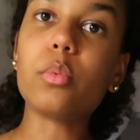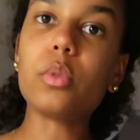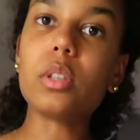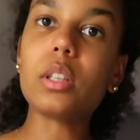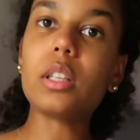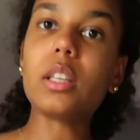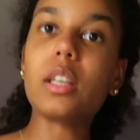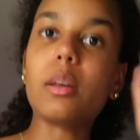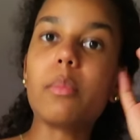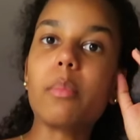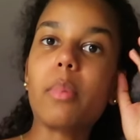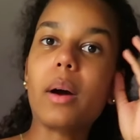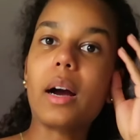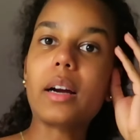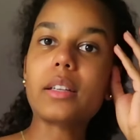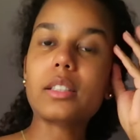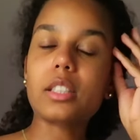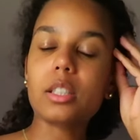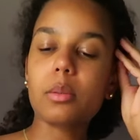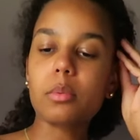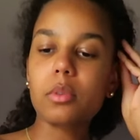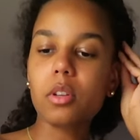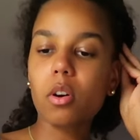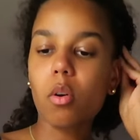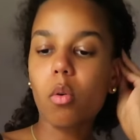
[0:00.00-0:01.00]
really
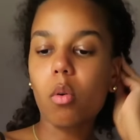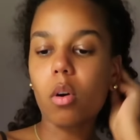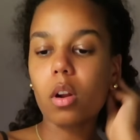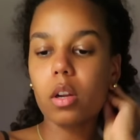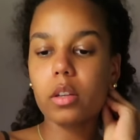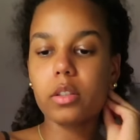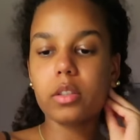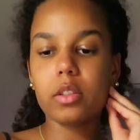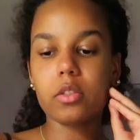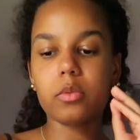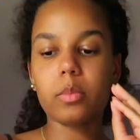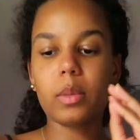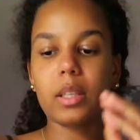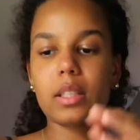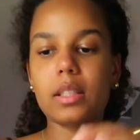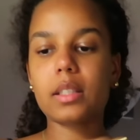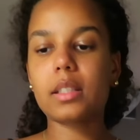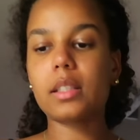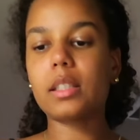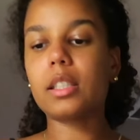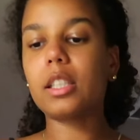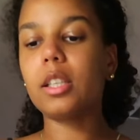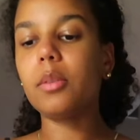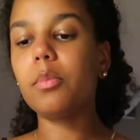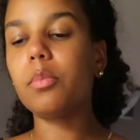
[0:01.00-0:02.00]
impacting the quality of my
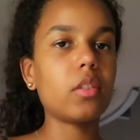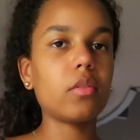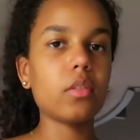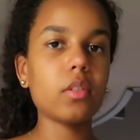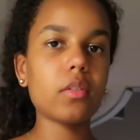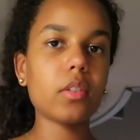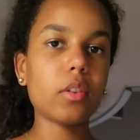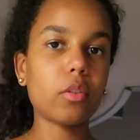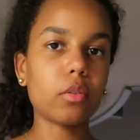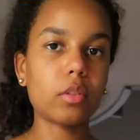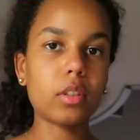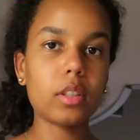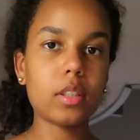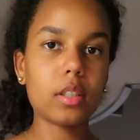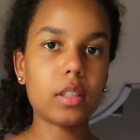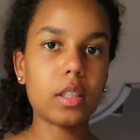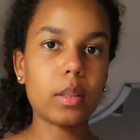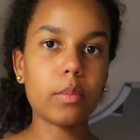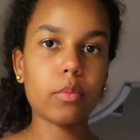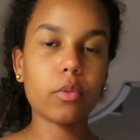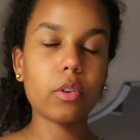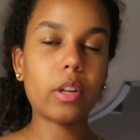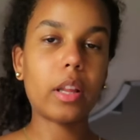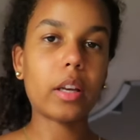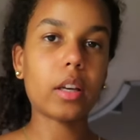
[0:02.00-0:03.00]
sleep. Even if I only
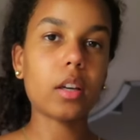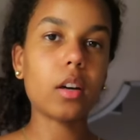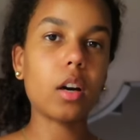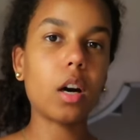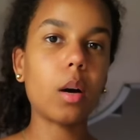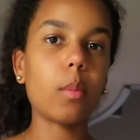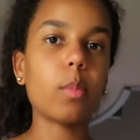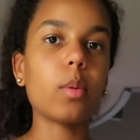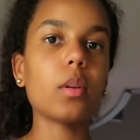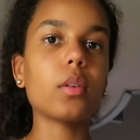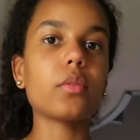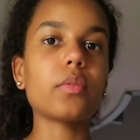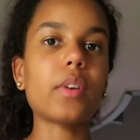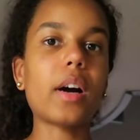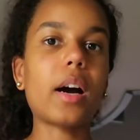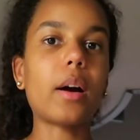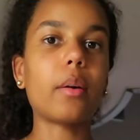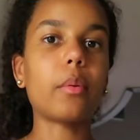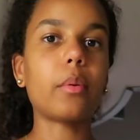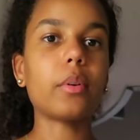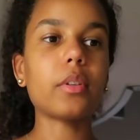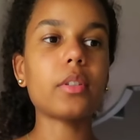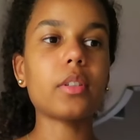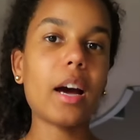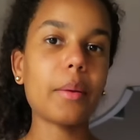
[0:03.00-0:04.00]
sleep for like a couple of
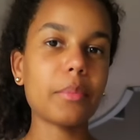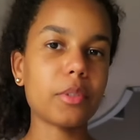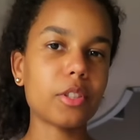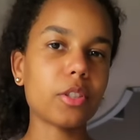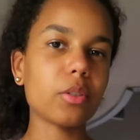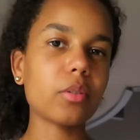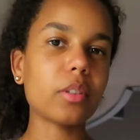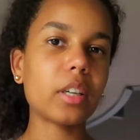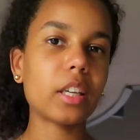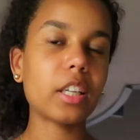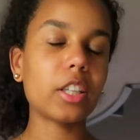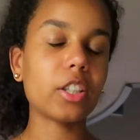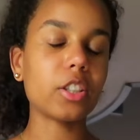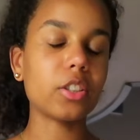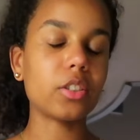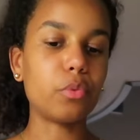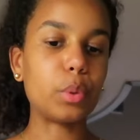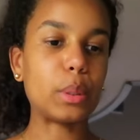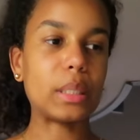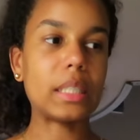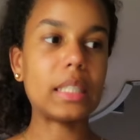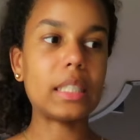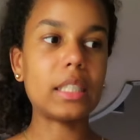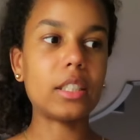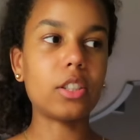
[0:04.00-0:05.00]
hours, I'm still getting
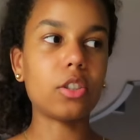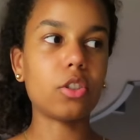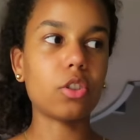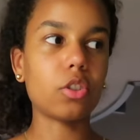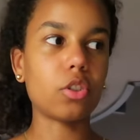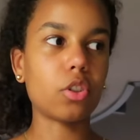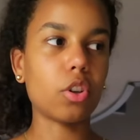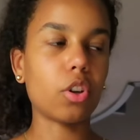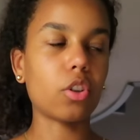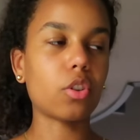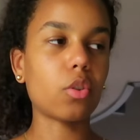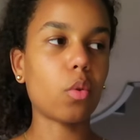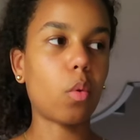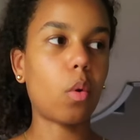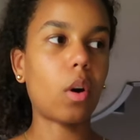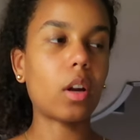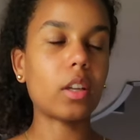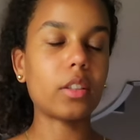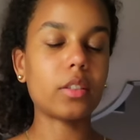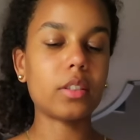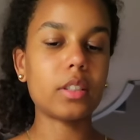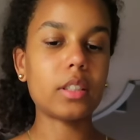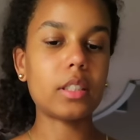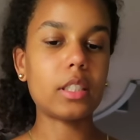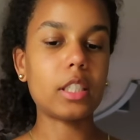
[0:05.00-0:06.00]
really good
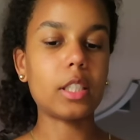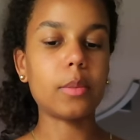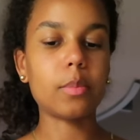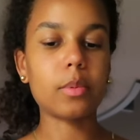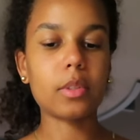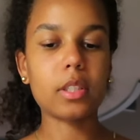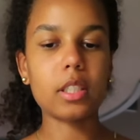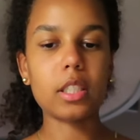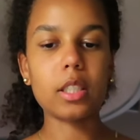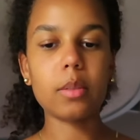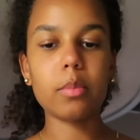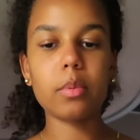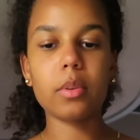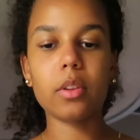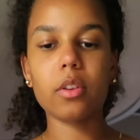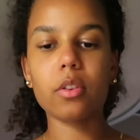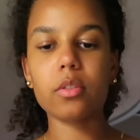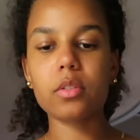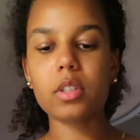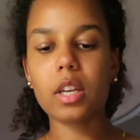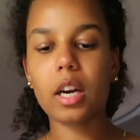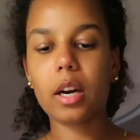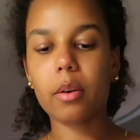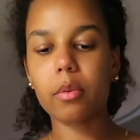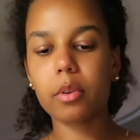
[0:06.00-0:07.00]
quality deep sleep in
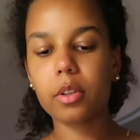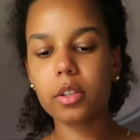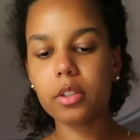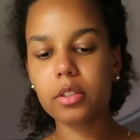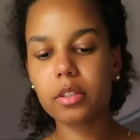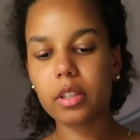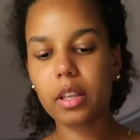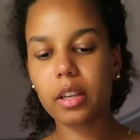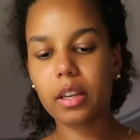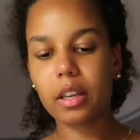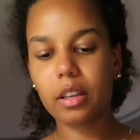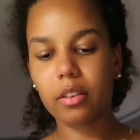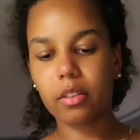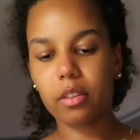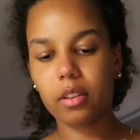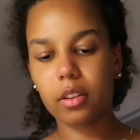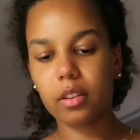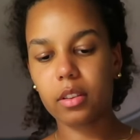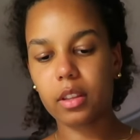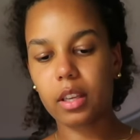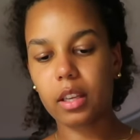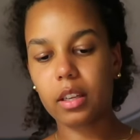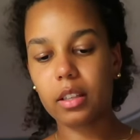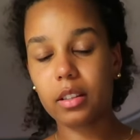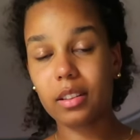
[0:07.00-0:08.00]
those hours. And I
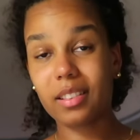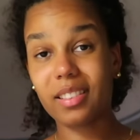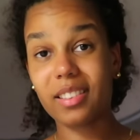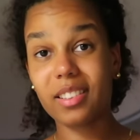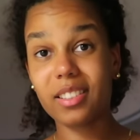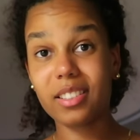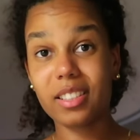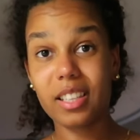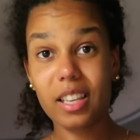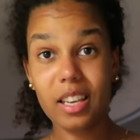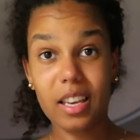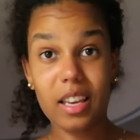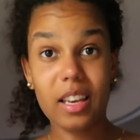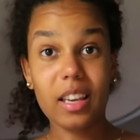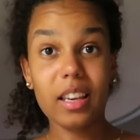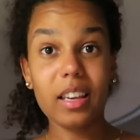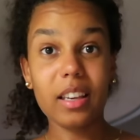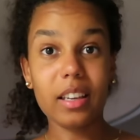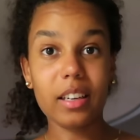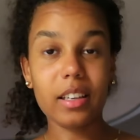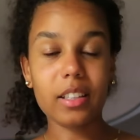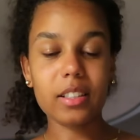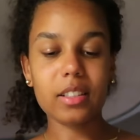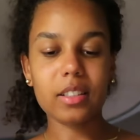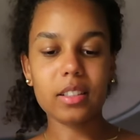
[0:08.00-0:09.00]
think that
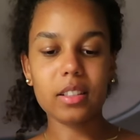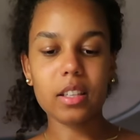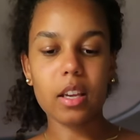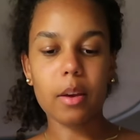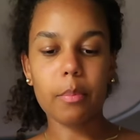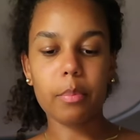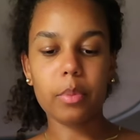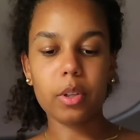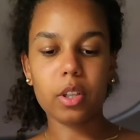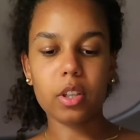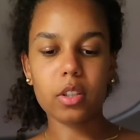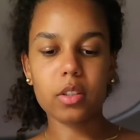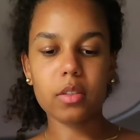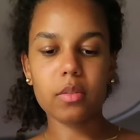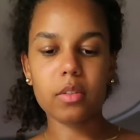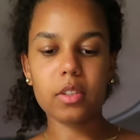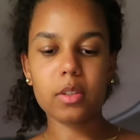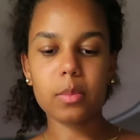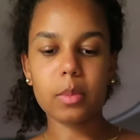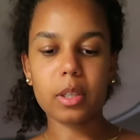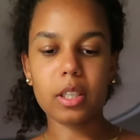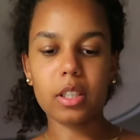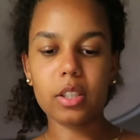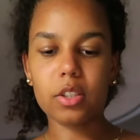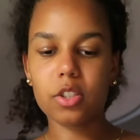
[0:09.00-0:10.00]
it is because of
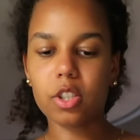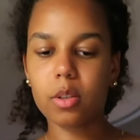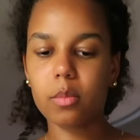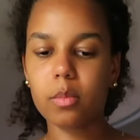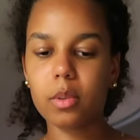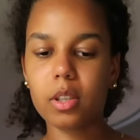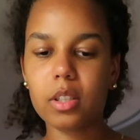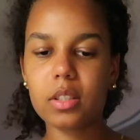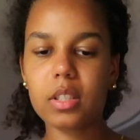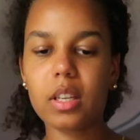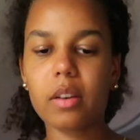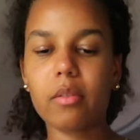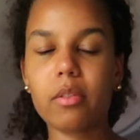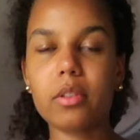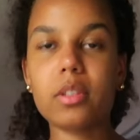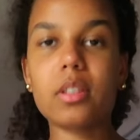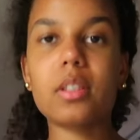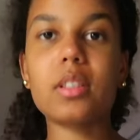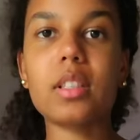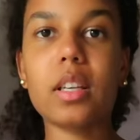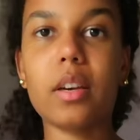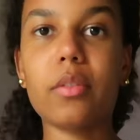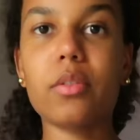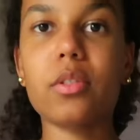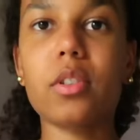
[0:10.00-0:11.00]
this magnesium, because ever
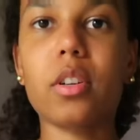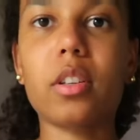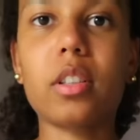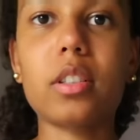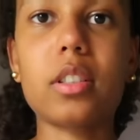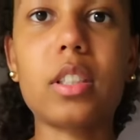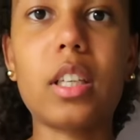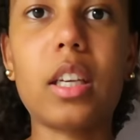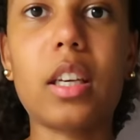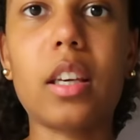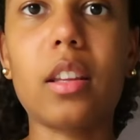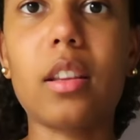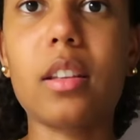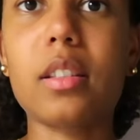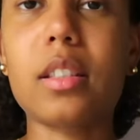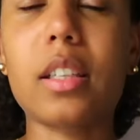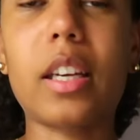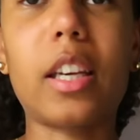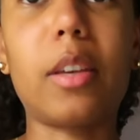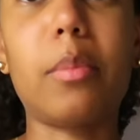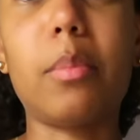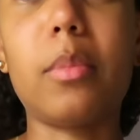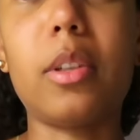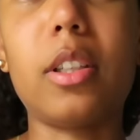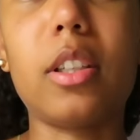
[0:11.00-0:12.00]
since I've started taking this,
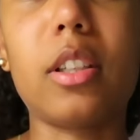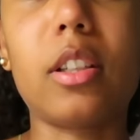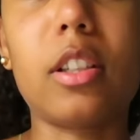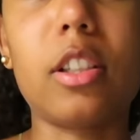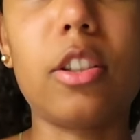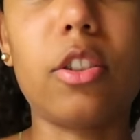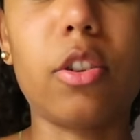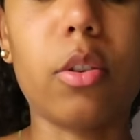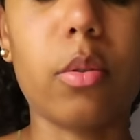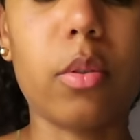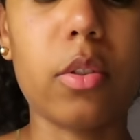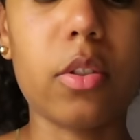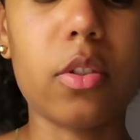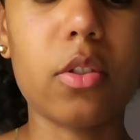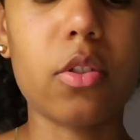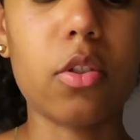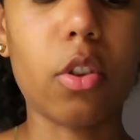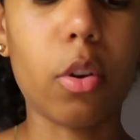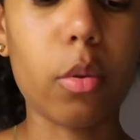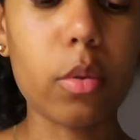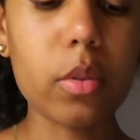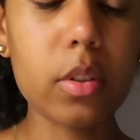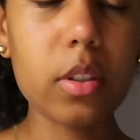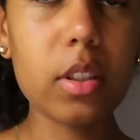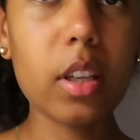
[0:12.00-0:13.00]
I immediately noticed
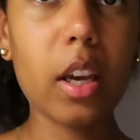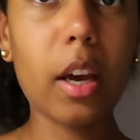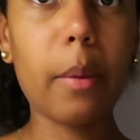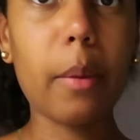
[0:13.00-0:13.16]
those